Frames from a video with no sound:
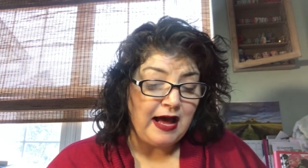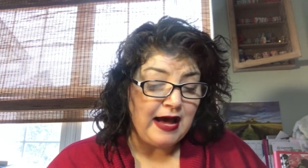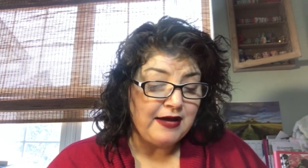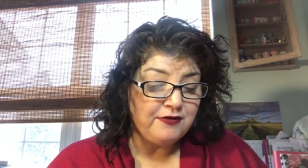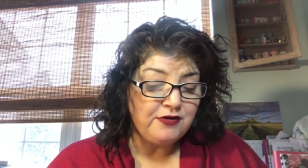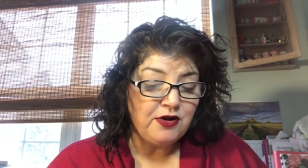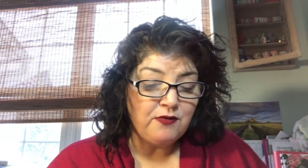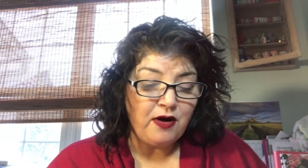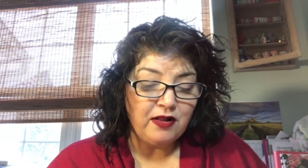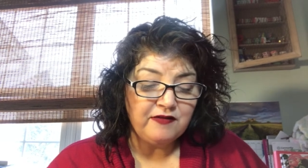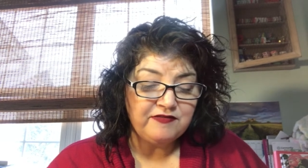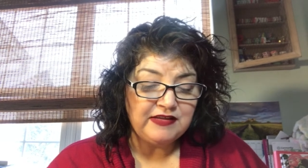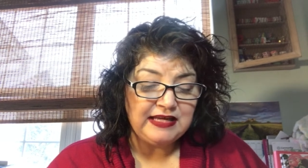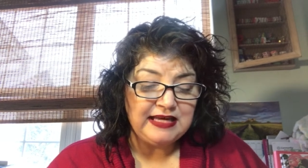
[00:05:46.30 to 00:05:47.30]
I don't know
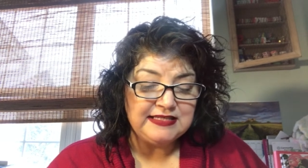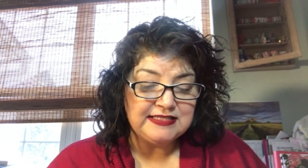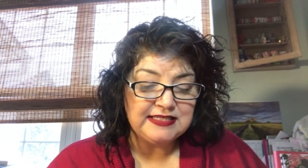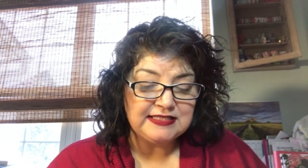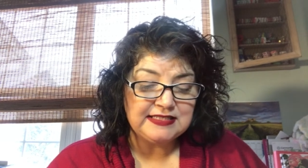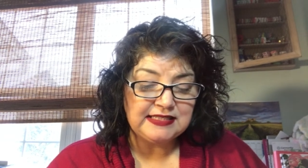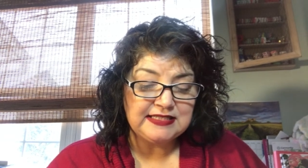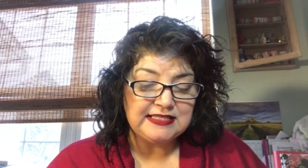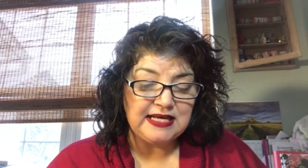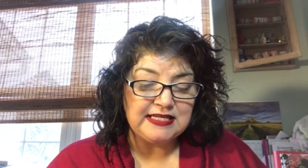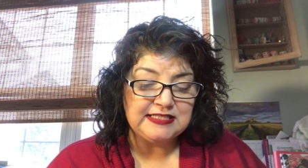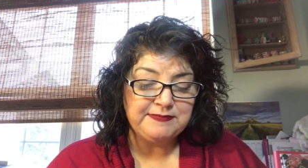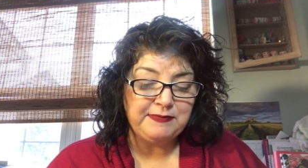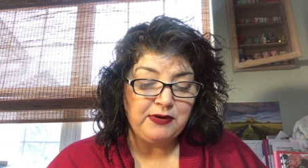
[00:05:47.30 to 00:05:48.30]
all of the keys to
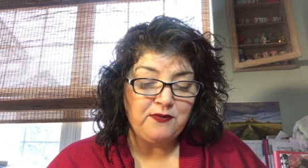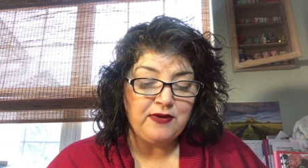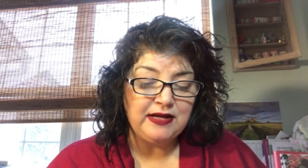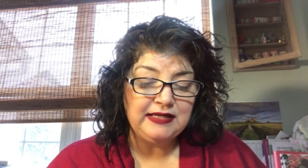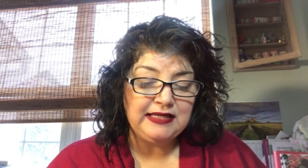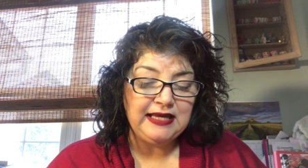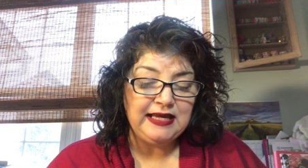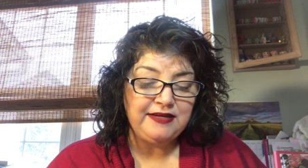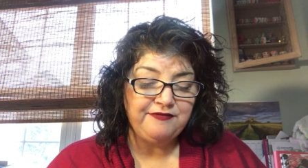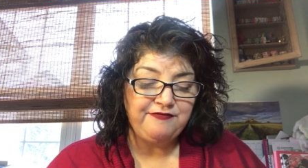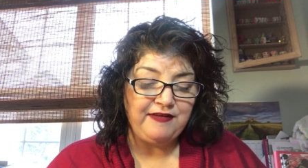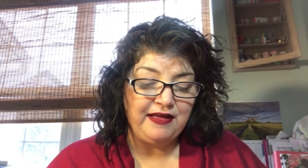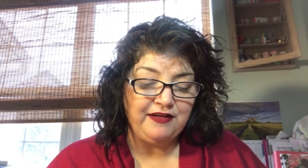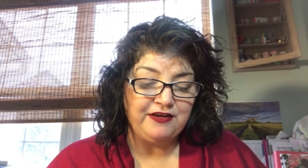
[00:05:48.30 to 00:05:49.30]
success, but one key to
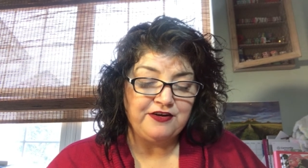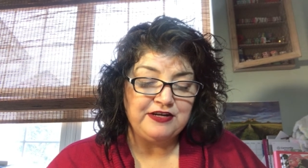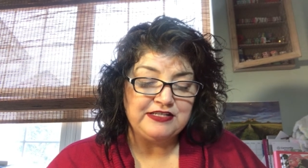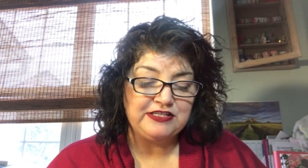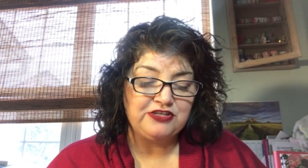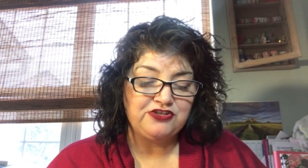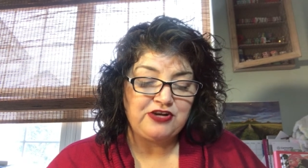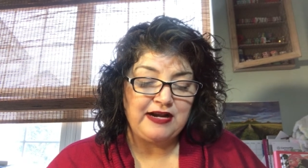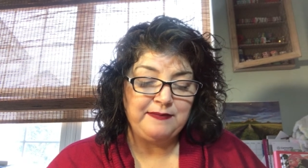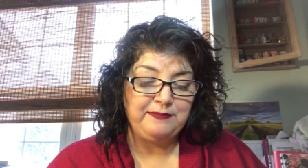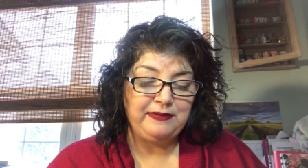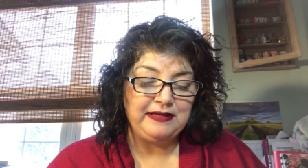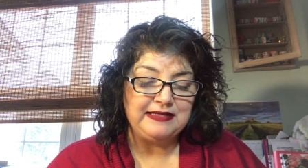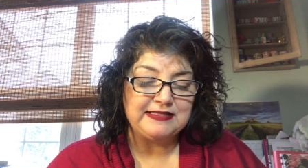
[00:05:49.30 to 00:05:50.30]
failure is to try to
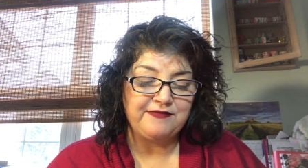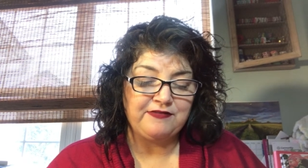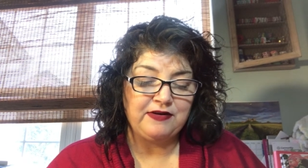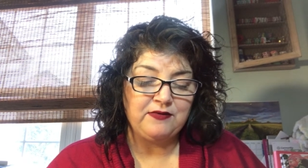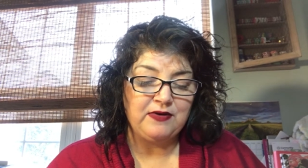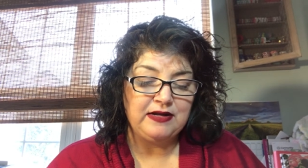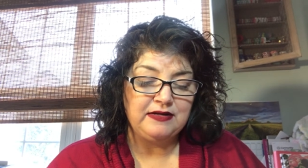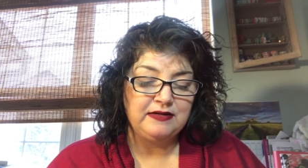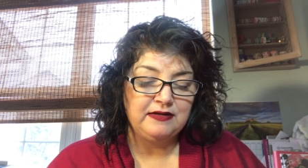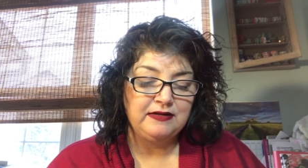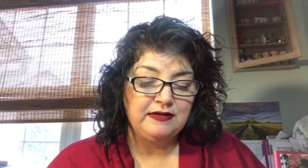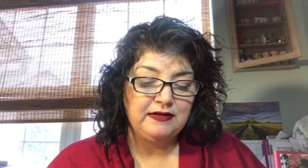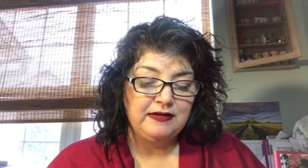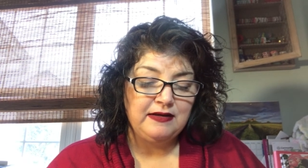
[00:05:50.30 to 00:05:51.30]
please everyone.
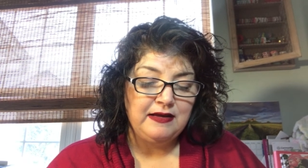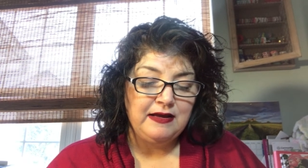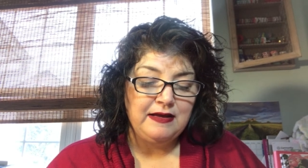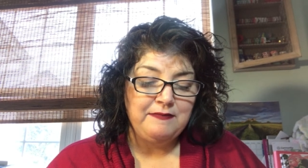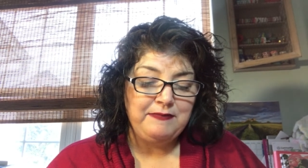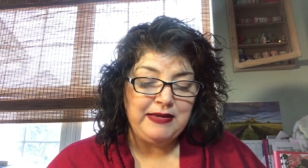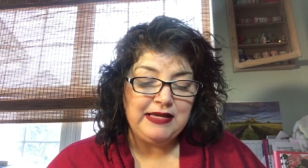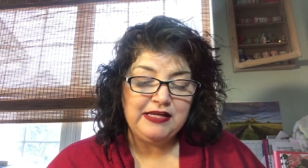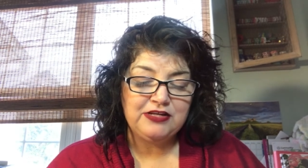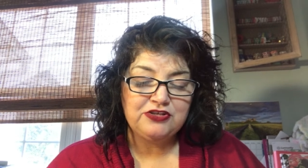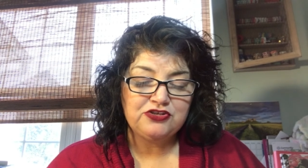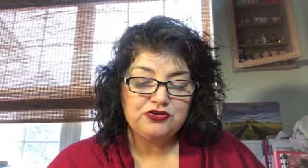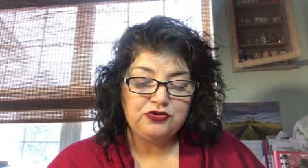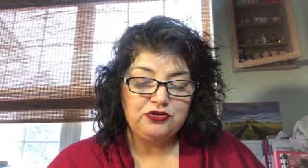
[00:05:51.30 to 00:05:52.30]
Being
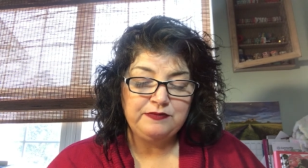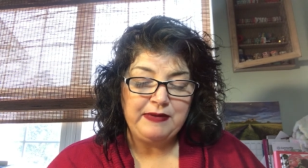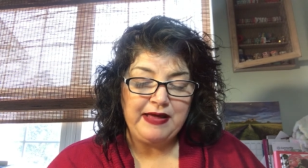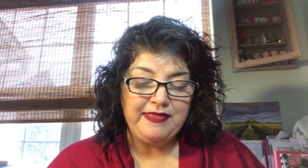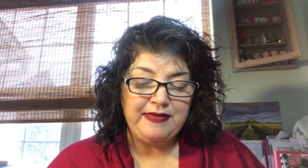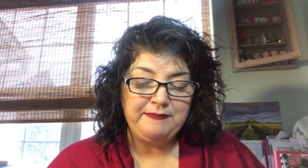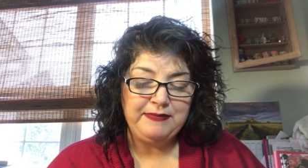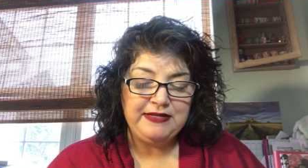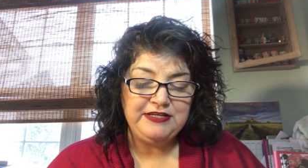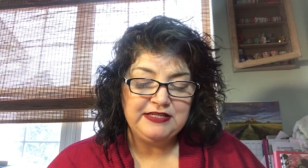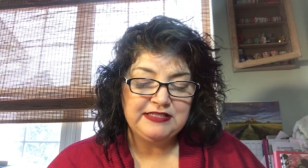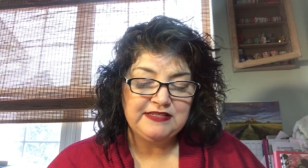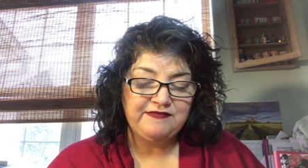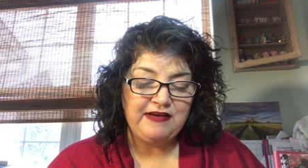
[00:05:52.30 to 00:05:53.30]
controlled by the
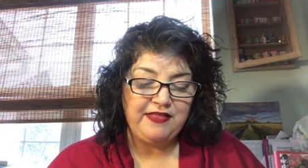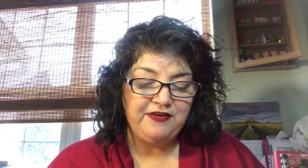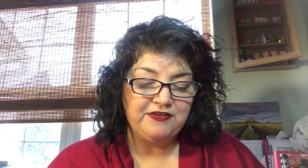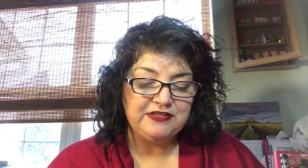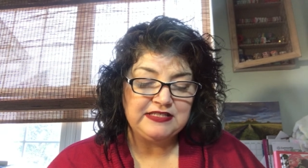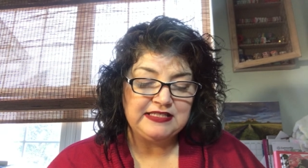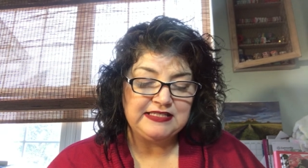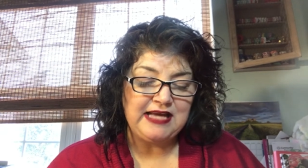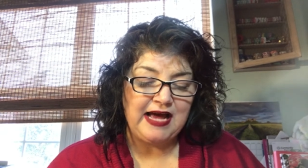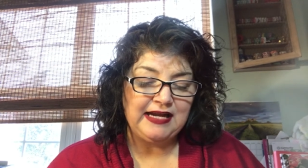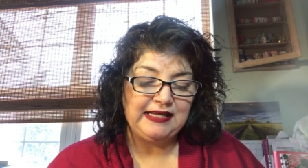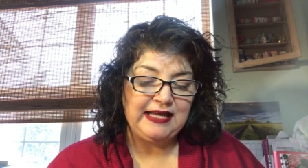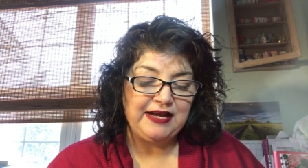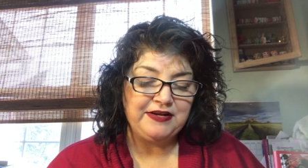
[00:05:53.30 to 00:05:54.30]
opinions of others is
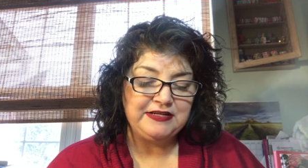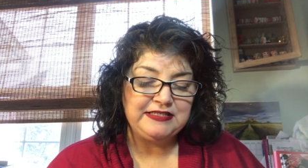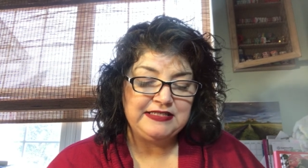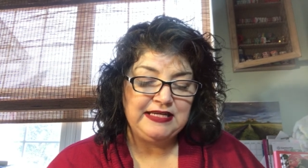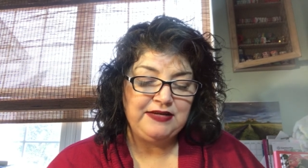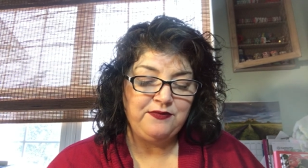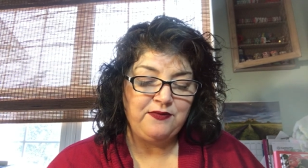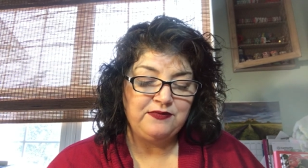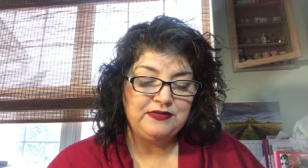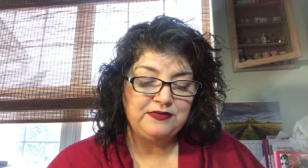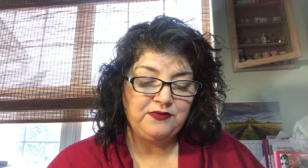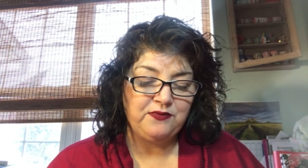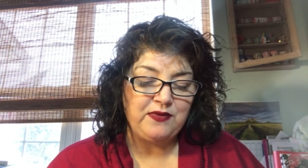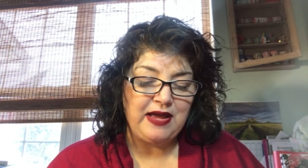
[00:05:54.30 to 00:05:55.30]
not a guaranteed
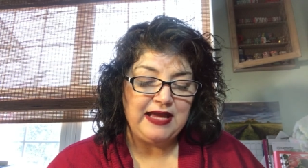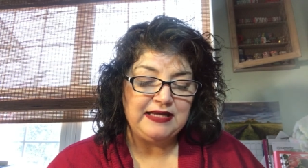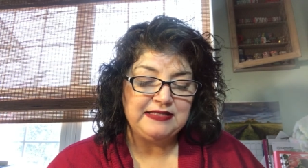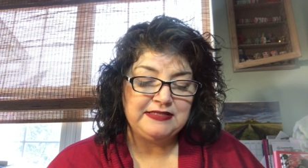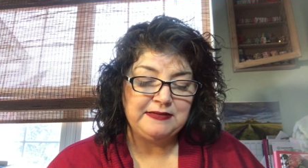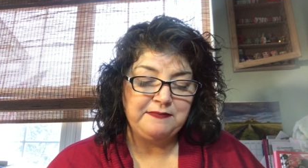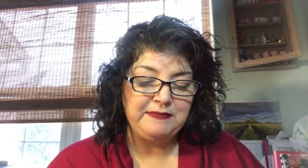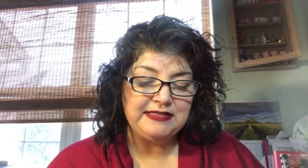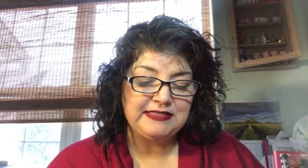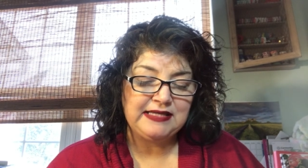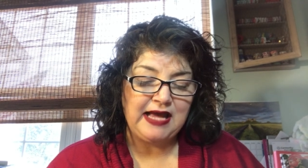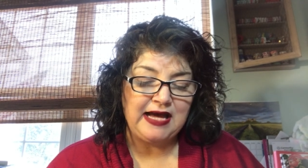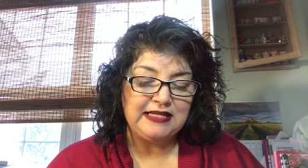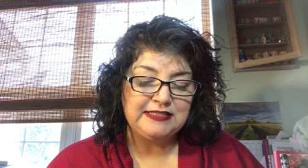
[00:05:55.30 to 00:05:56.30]
way to miss
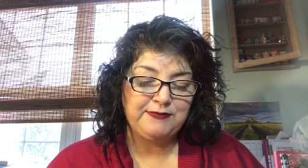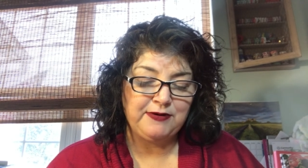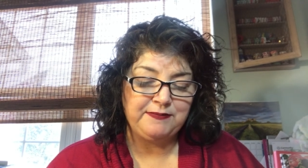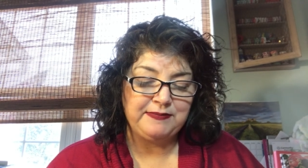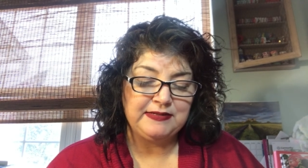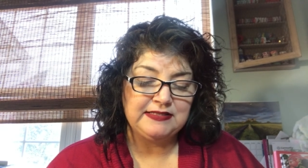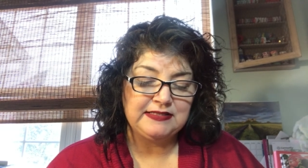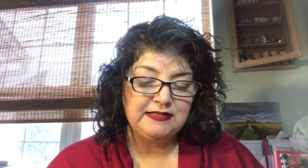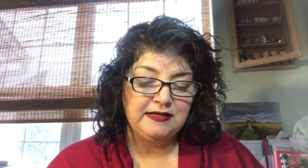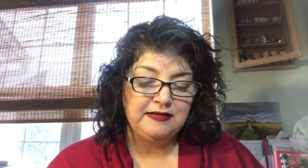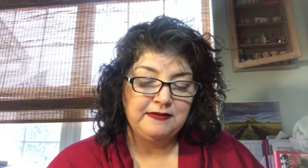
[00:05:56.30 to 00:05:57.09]
God's purpose.